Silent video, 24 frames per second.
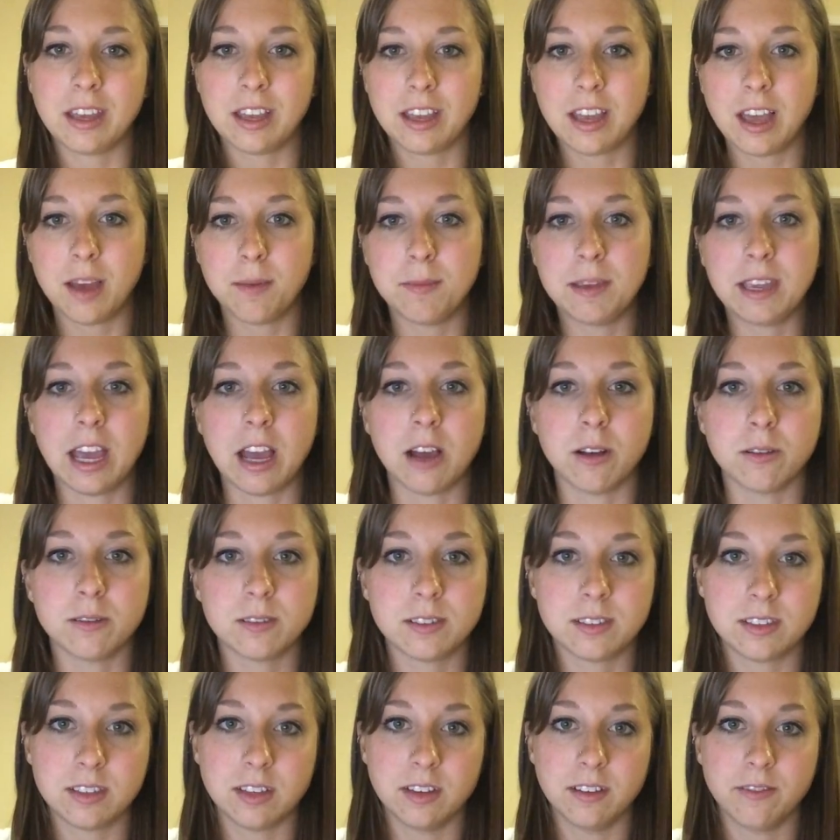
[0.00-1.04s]
coming out
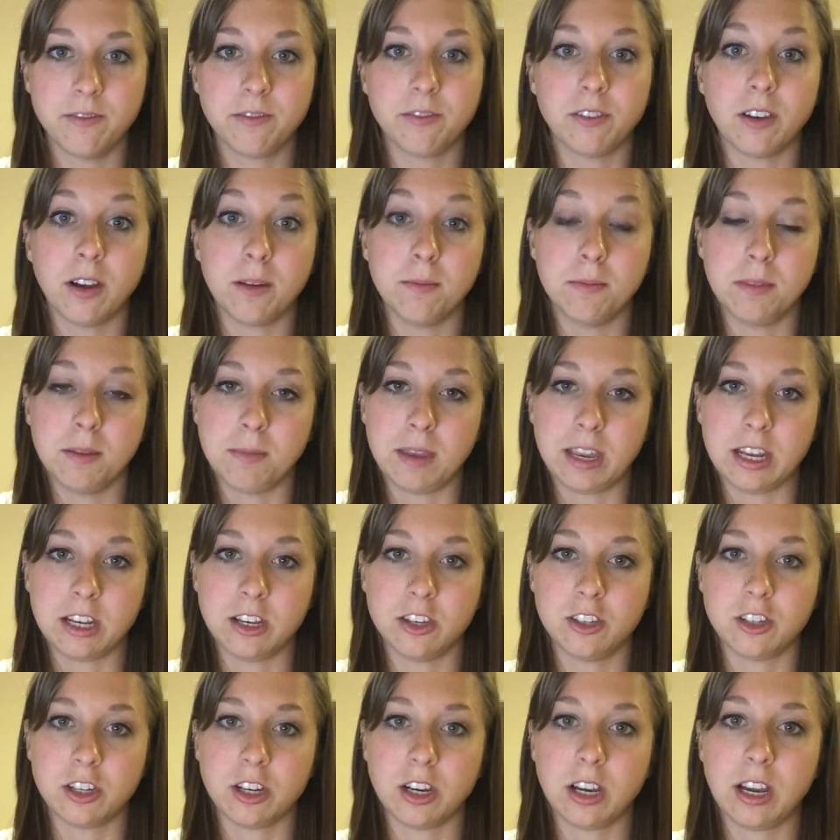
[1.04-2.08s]
from the
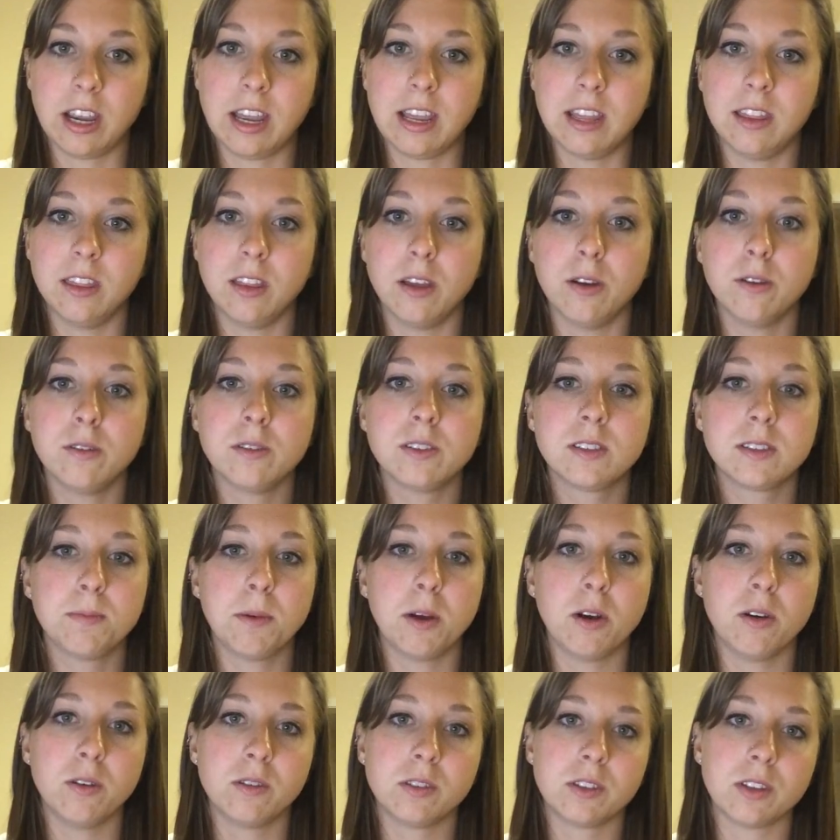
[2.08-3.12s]
manager, and those
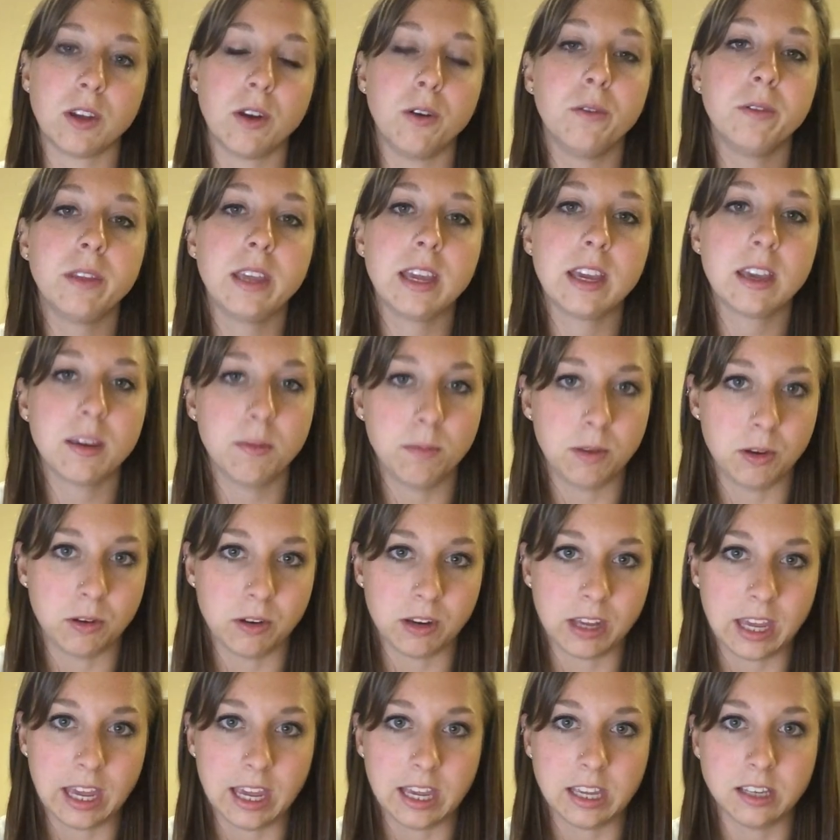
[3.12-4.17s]
spokes only
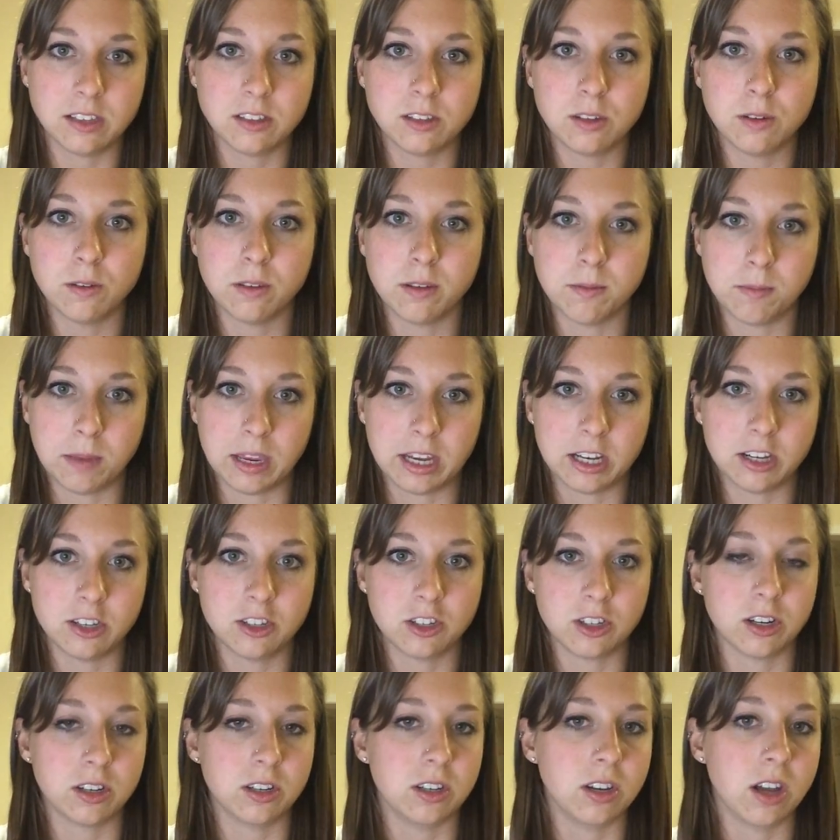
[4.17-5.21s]
communicate to the
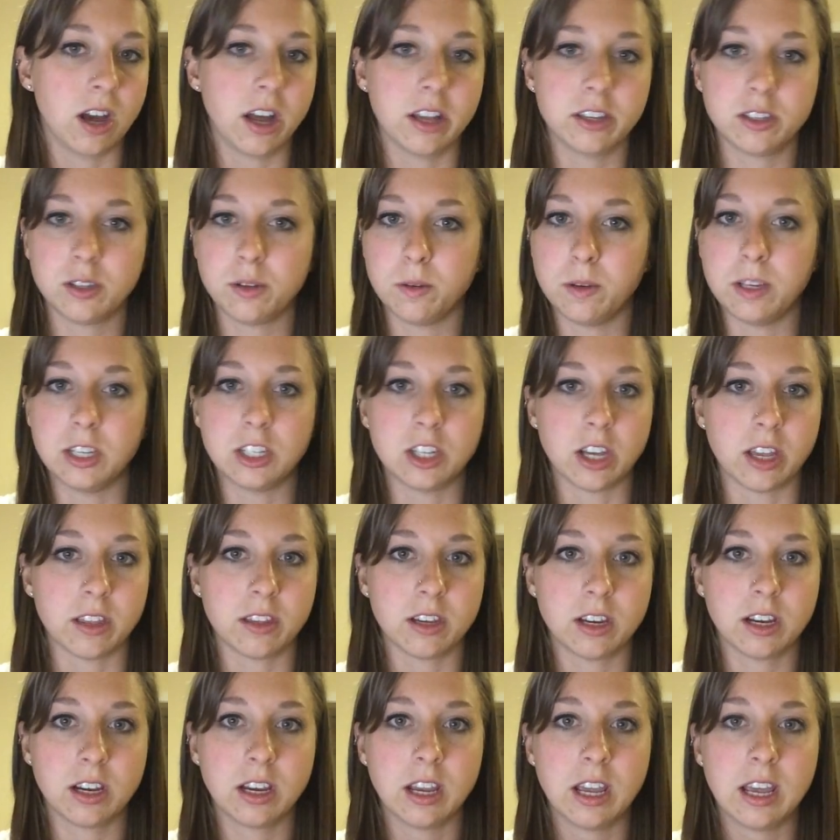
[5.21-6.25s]
manager, not to each
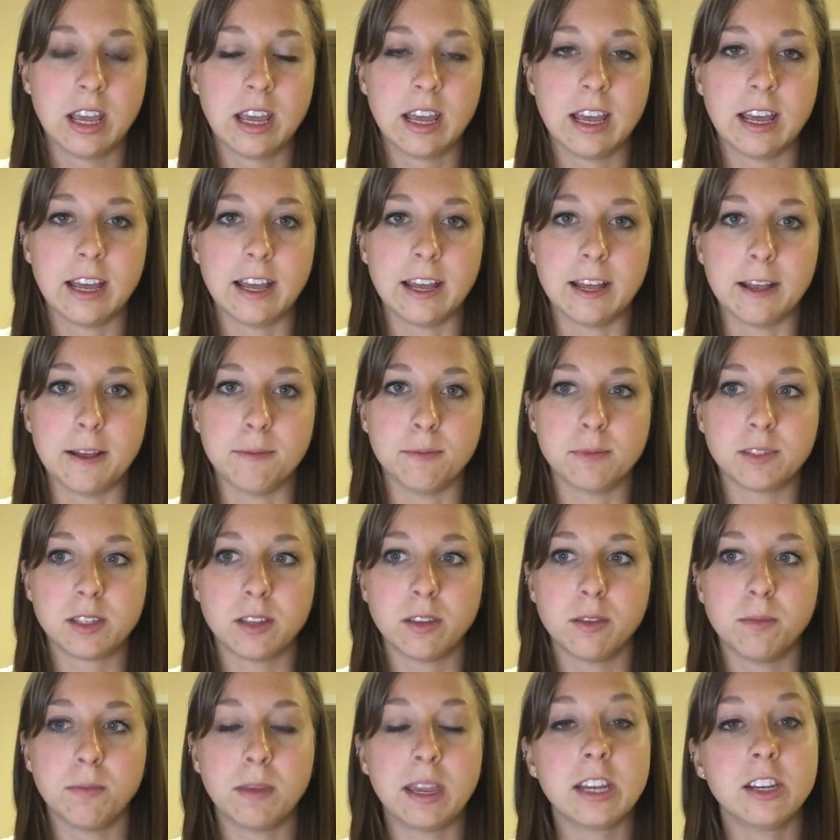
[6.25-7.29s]
other. So
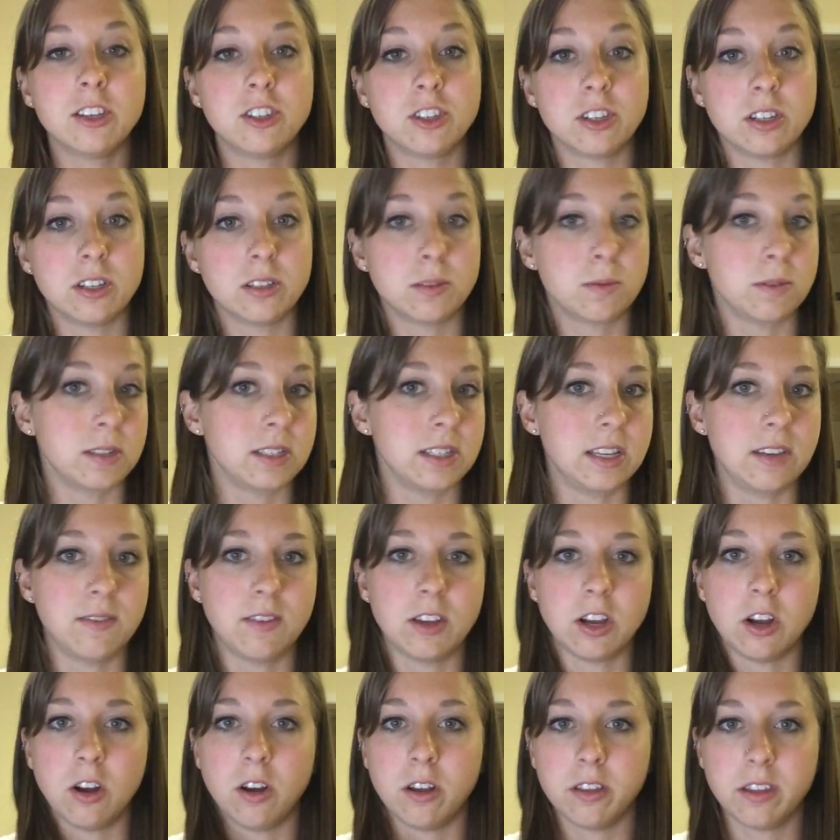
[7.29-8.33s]
the manager is
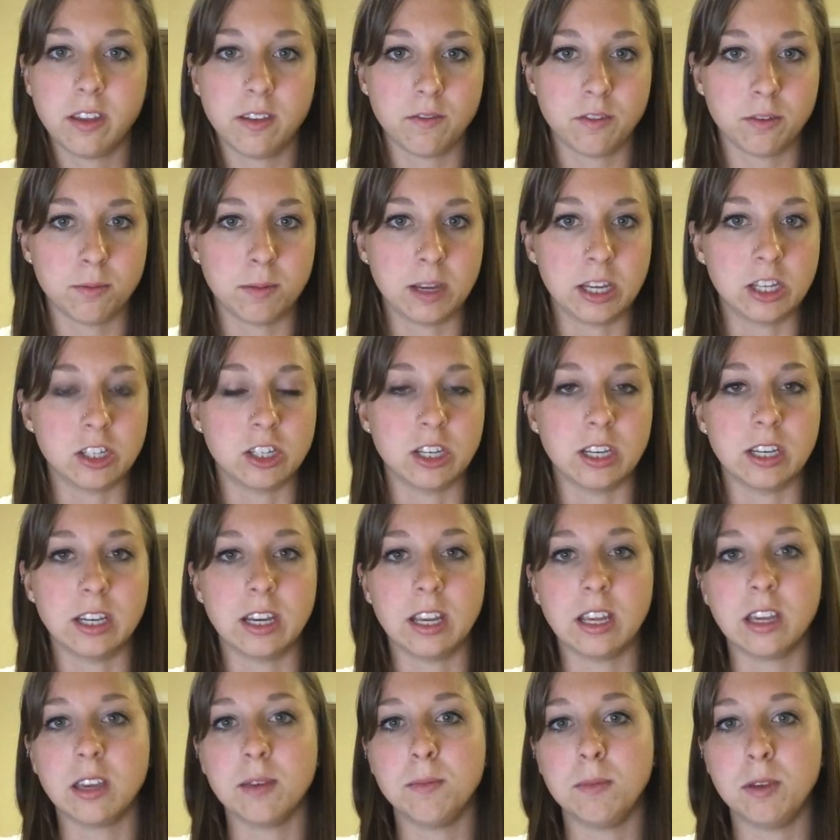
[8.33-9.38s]
receiving all the information
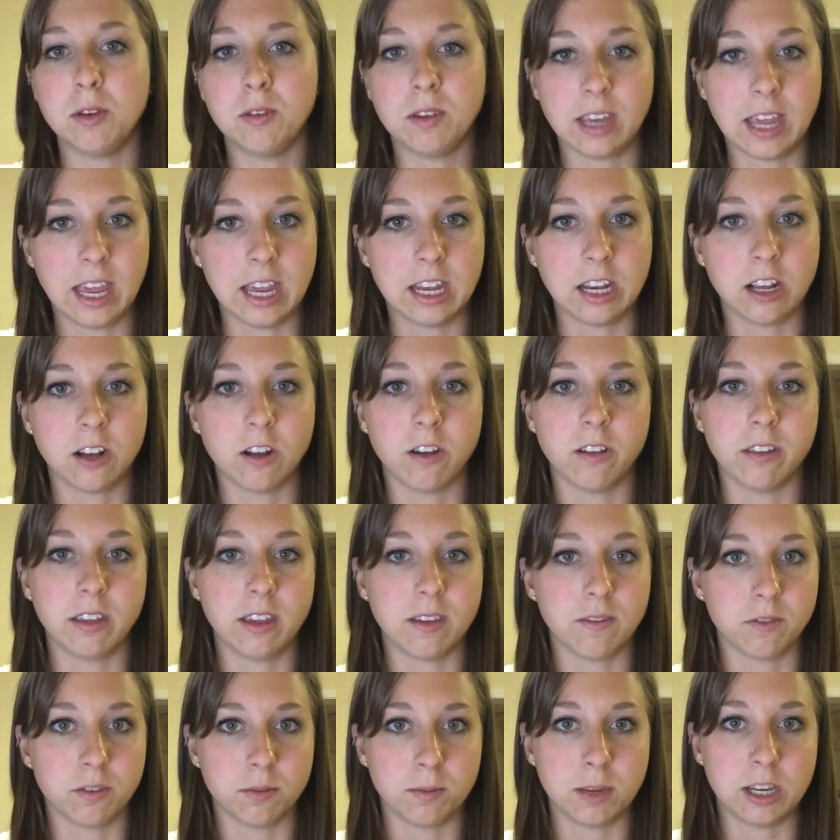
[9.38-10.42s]
and communicating all the
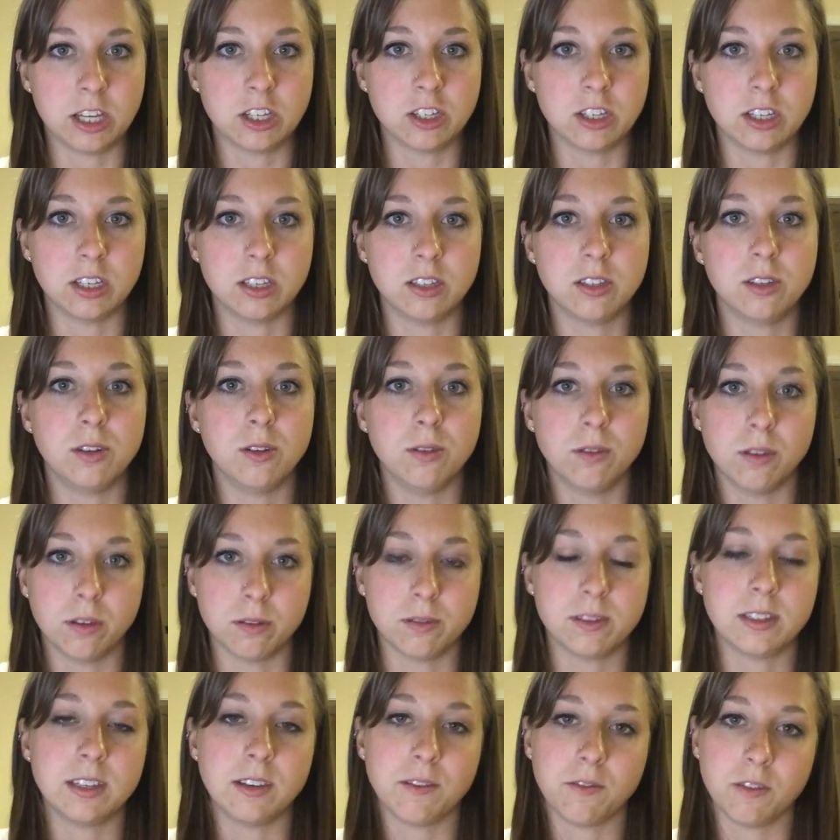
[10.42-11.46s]
information to
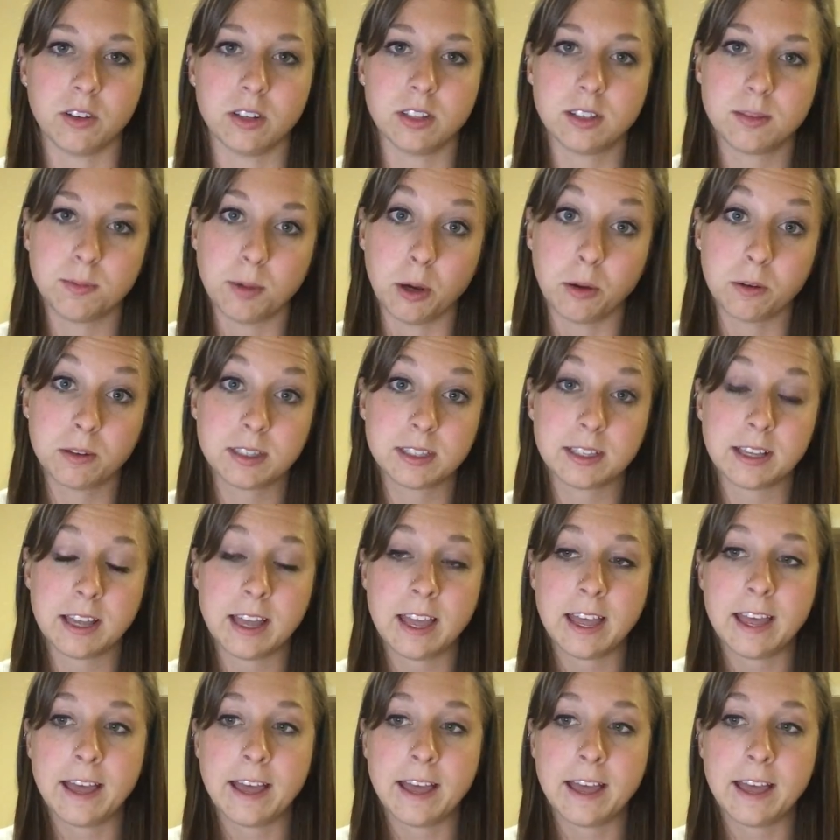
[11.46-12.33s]
those different spokes.